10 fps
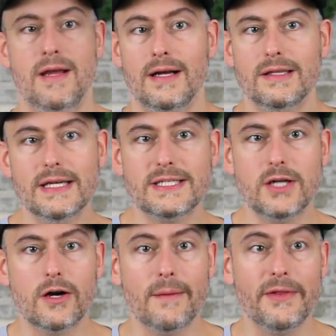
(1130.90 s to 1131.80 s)
Let's
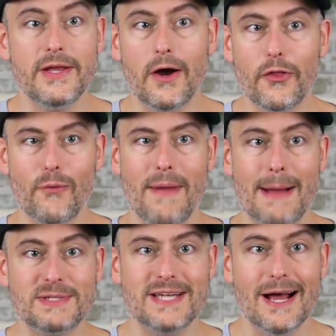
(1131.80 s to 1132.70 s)
talk about the other
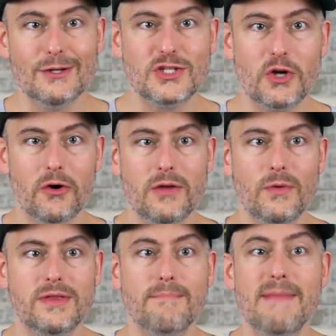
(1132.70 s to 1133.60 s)
maps now, starting
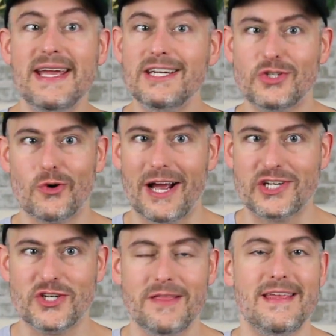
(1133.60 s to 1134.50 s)
with the main
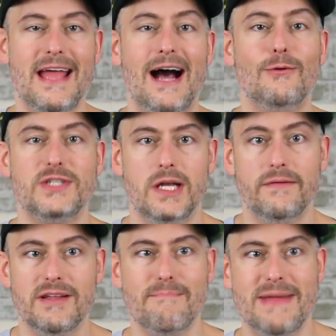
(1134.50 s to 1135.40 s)
attraction, the House
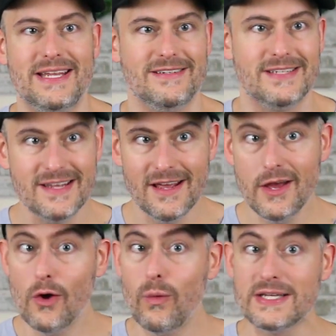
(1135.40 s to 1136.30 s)
of Lament.
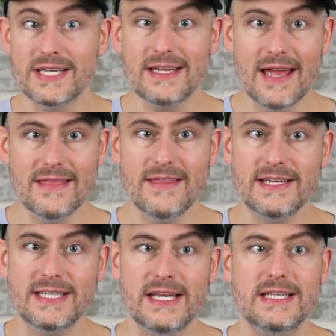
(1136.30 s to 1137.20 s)
Once again,
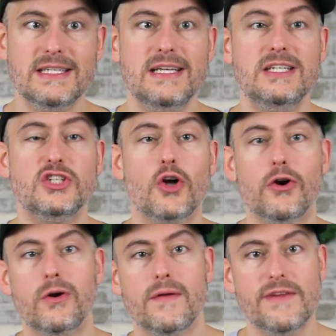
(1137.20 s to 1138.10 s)
this is the
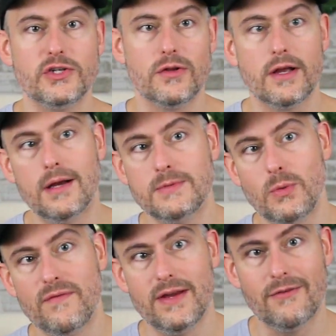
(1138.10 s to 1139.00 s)
starter adventure that comes
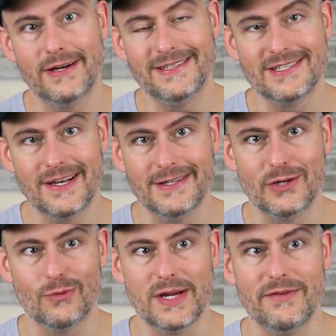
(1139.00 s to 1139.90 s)
with Van Richten's Guide
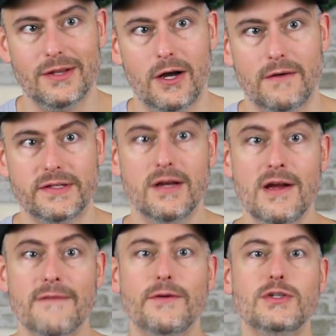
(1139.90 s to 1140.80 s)
to Ravenloft.
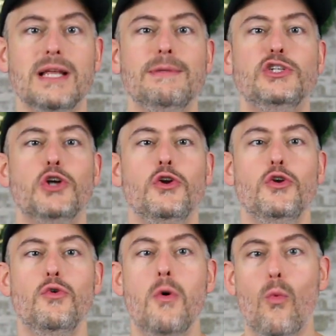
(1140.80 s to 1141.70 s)
First, let me show
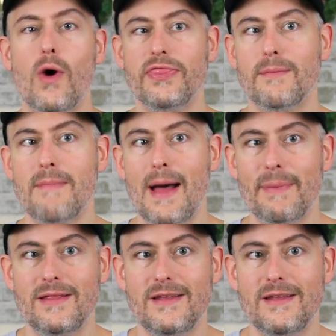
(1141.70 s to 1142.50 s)
you what the map in